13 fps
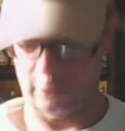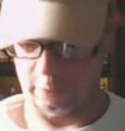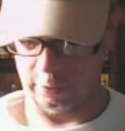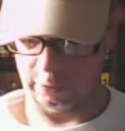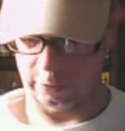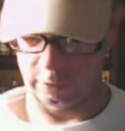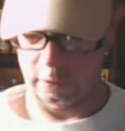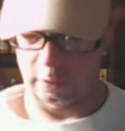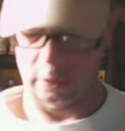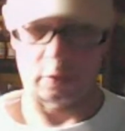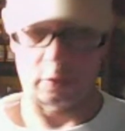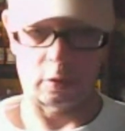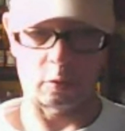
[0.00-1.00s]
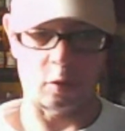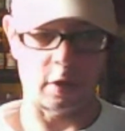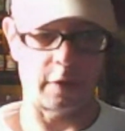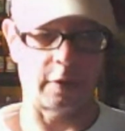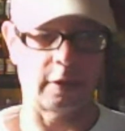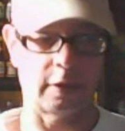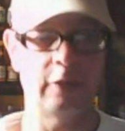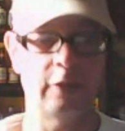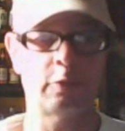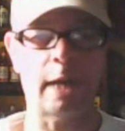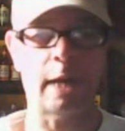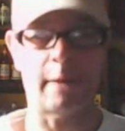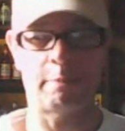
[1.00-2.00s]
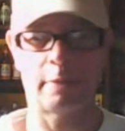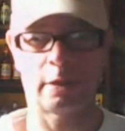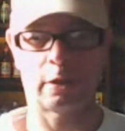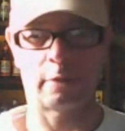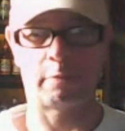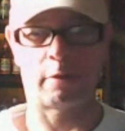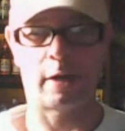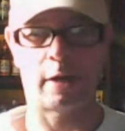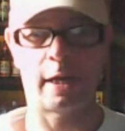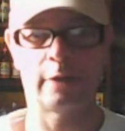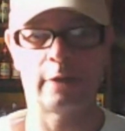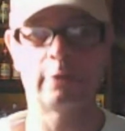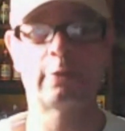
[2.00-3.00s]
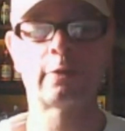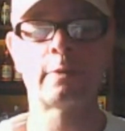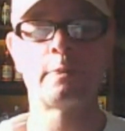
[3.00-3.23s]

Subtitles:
it was one of the least popular brands,